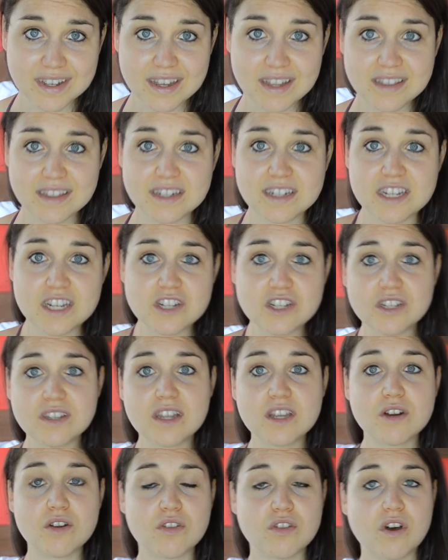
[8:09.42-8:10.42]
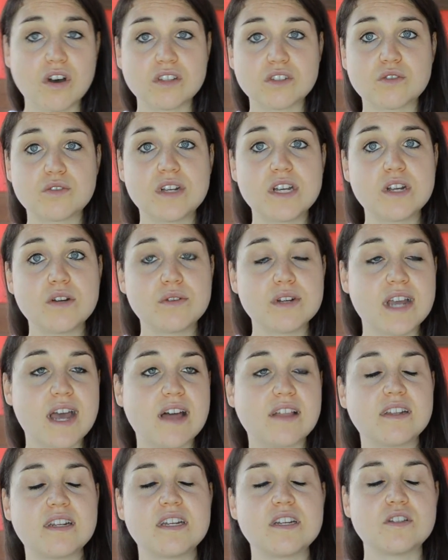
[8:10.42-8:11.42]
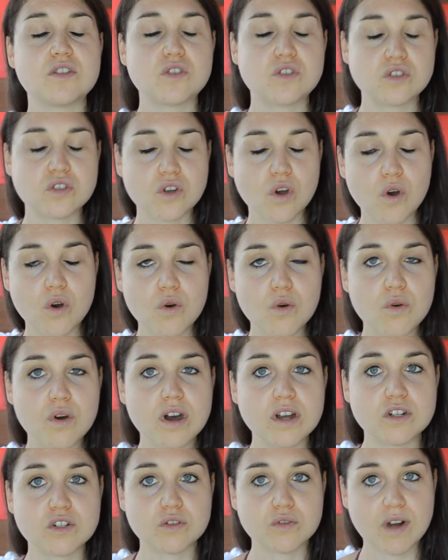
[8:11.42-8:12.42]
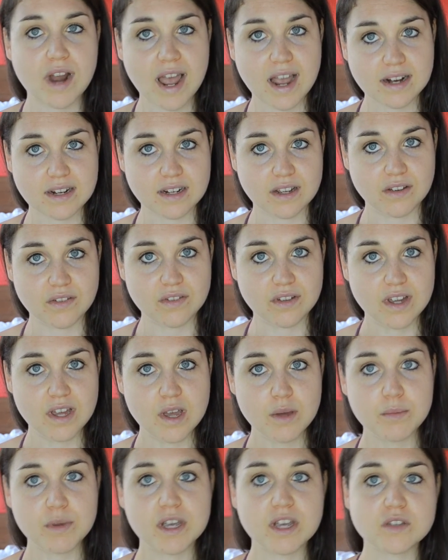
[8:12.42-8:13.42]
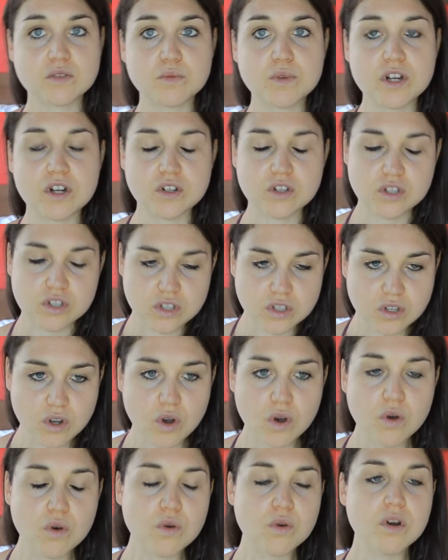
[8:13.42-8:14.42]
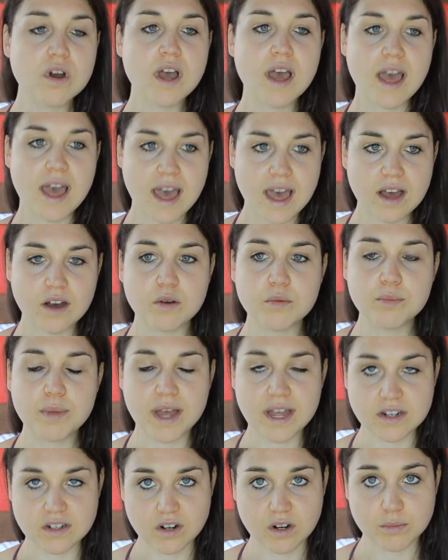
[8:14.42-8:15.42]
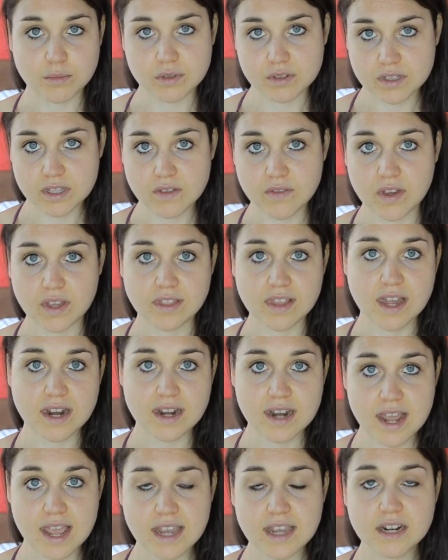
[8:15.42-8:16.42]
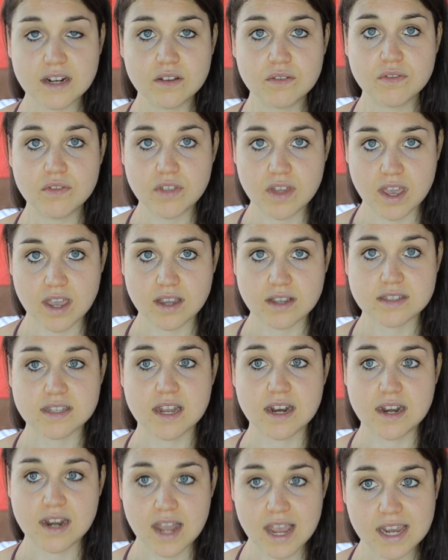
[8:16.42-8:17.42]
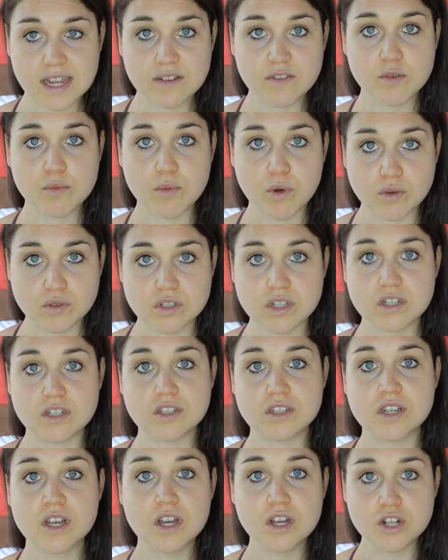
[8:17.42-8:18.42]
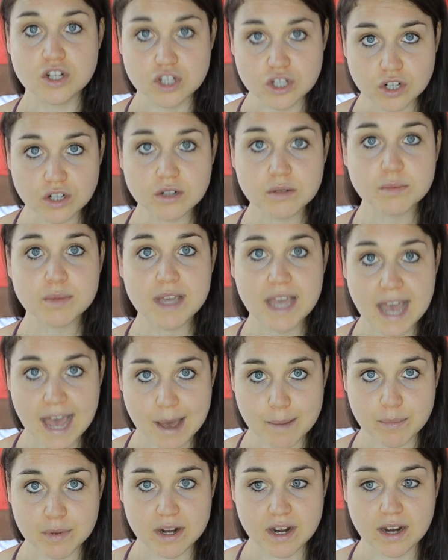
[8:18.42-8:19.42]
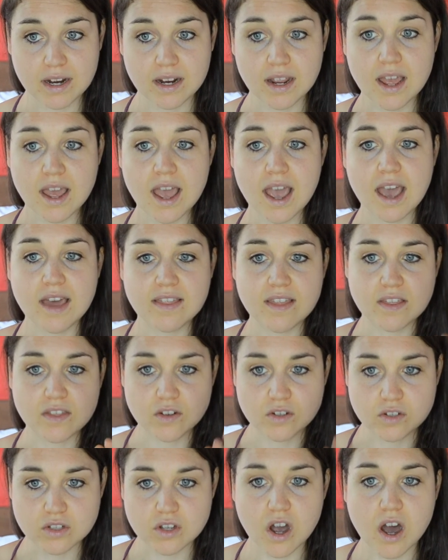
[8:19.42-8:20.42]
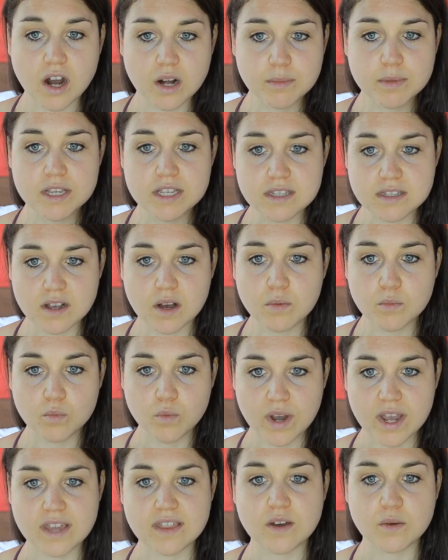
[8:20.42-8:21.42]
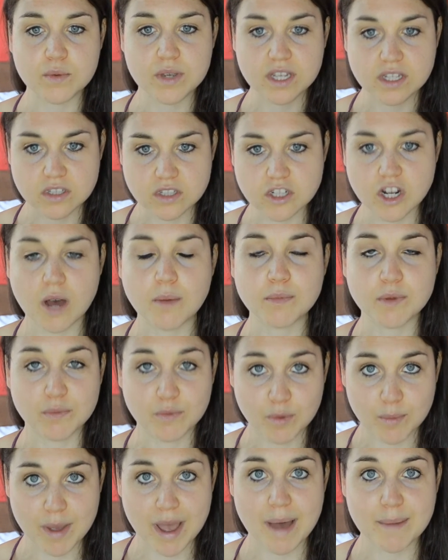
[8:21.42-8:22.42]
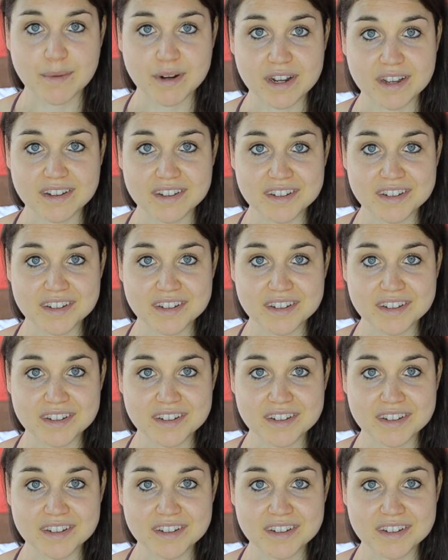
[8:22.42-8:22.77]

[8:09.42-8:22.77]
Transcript: The teaching that your thoughts create your reality is so attractive because we are so hell bent on believing that negative things and negative emotions shouldn't be happening and that there's got to be some way that we can stop them from happening,